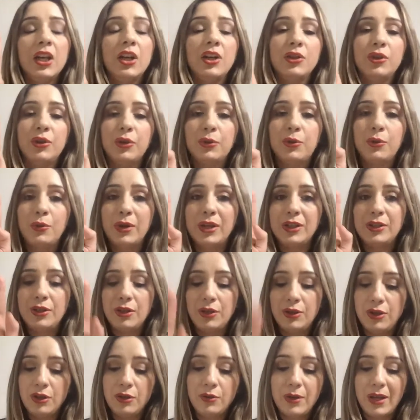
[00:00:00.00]
you're going to
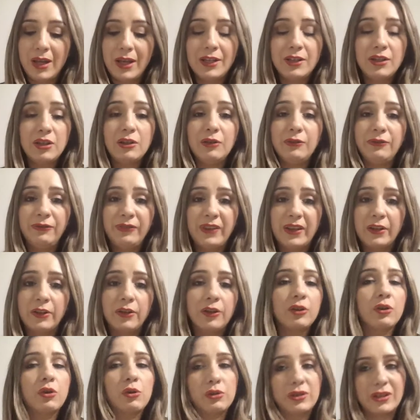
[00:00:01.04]
do a two
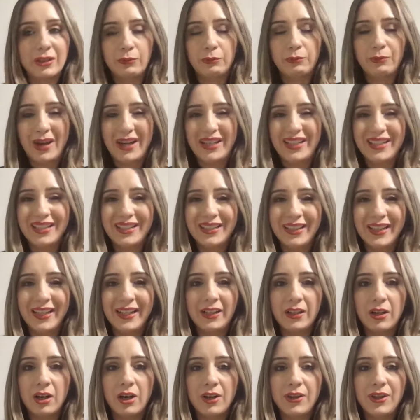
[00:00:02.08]
finger or a right click
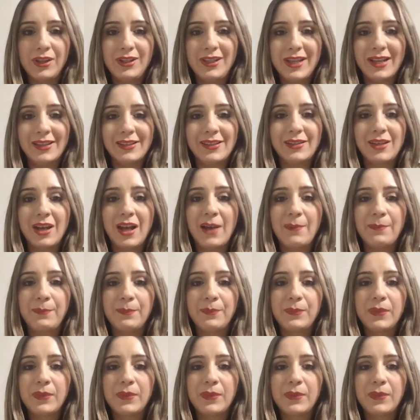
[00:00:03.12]
on the desktop,